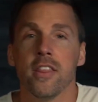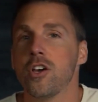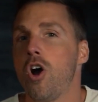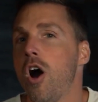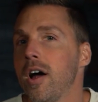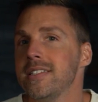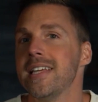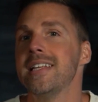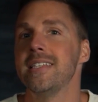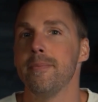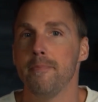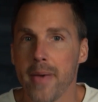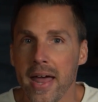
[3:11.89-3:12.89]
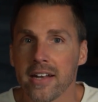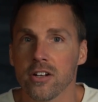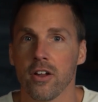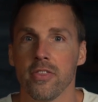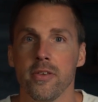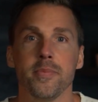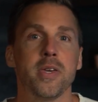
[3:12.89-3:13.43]
the content embedded
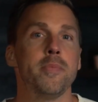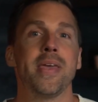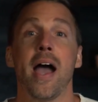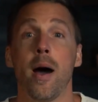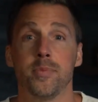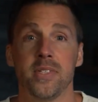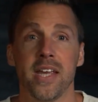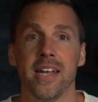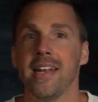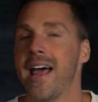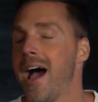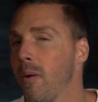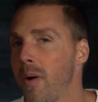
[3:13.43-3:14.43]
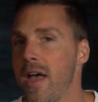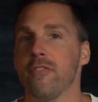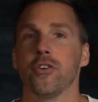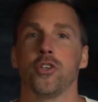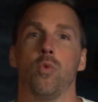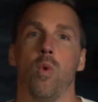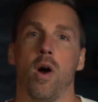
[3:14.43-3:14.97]
on them can be updated however
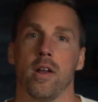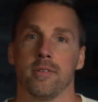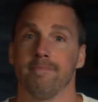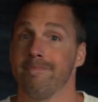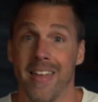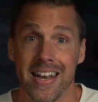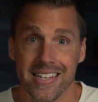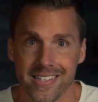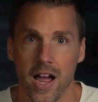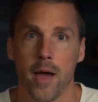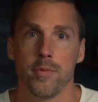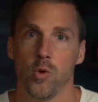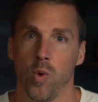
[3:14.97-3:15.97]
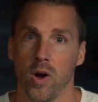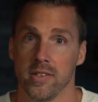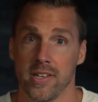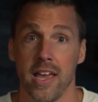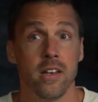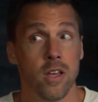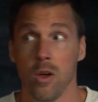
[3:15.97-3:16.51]
you want, anytime you want,
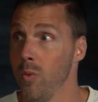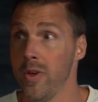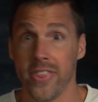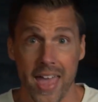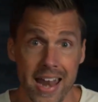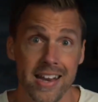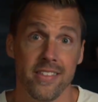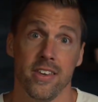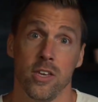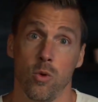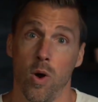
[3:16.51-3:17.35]
and with anything you